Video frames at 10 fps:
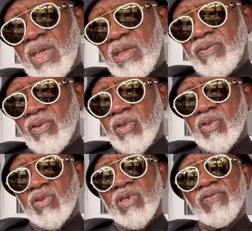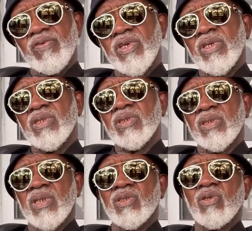Uh, if you go to every
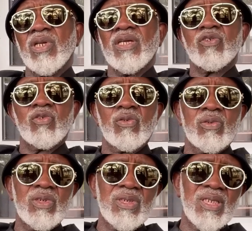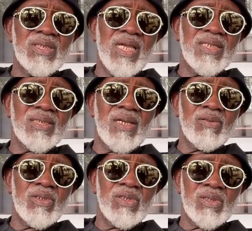senatorial zone in the entire
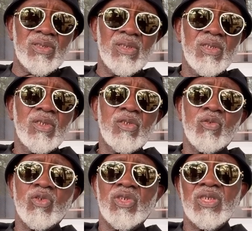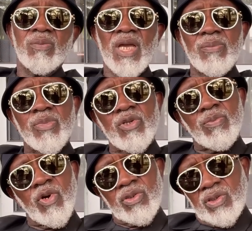southeast, you see my
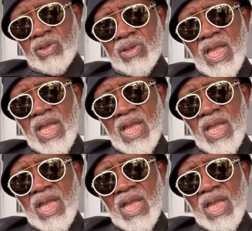billboards